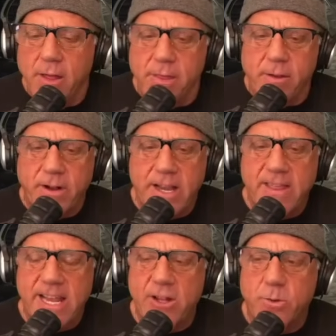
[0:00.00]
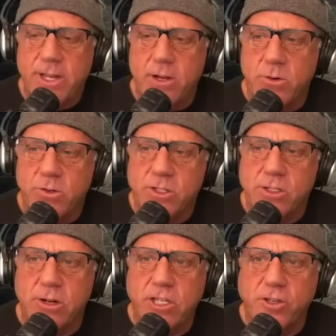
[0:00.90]
the funny thing is, when you
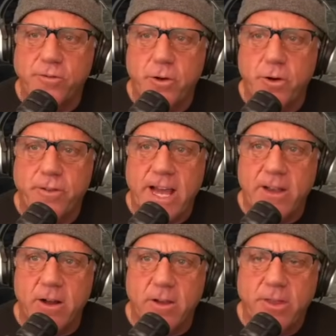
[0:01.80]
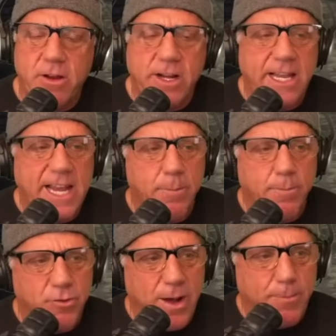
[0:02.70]
search for flat Earth, you're going to get
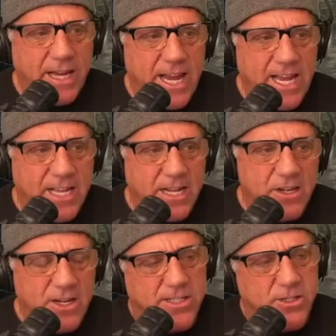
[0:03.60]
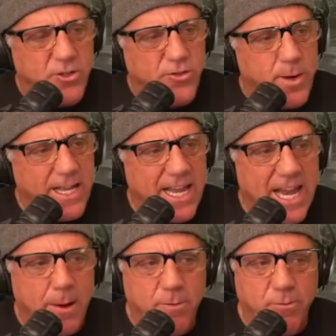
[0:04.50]
propaganda. You can search for my
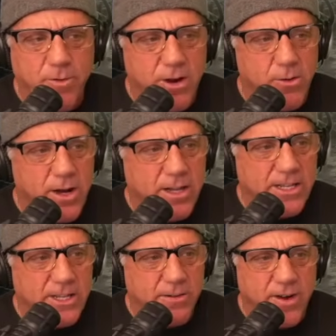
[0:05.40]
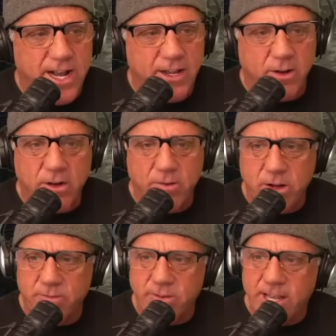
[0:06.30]
name. Very rarely do you find a
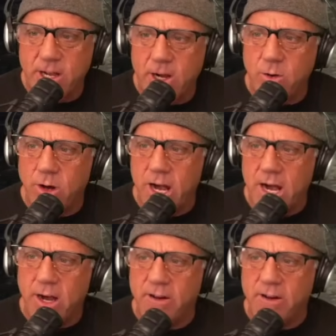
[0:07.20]
good video uh, of